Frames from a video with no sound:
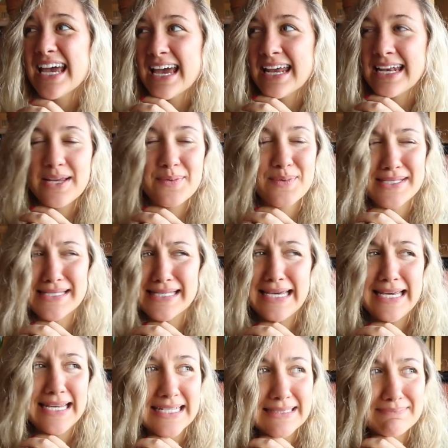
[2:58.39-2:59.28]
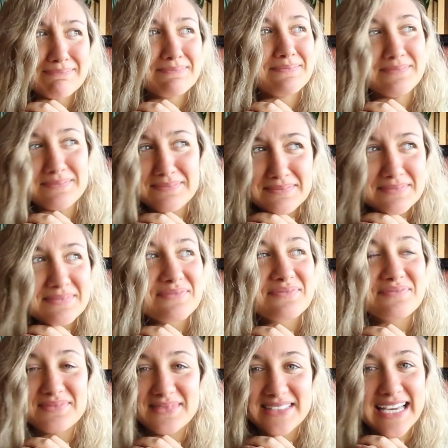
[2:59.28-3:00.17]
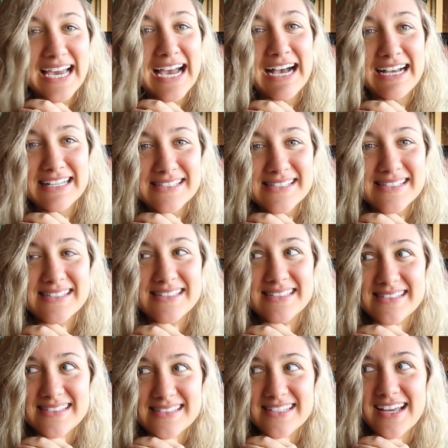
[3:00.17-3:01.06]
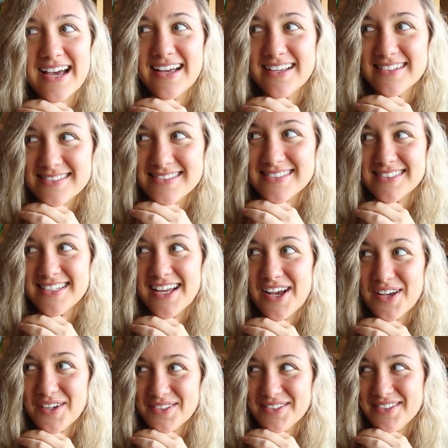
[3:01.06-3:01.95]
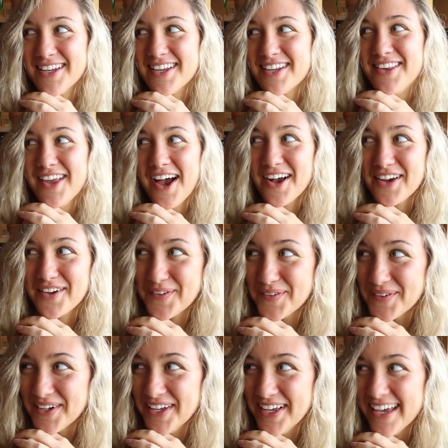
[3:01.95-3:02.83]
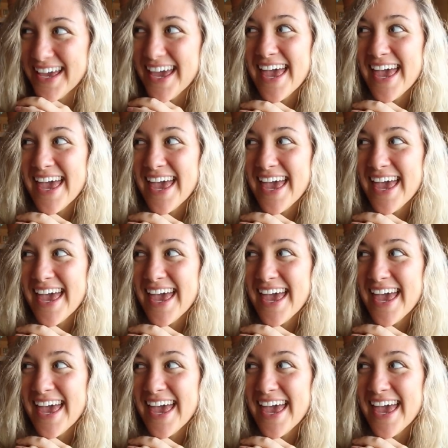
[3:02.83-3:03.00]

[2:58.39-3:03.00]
And he was like, yeah, it's, it's not, not, not cool.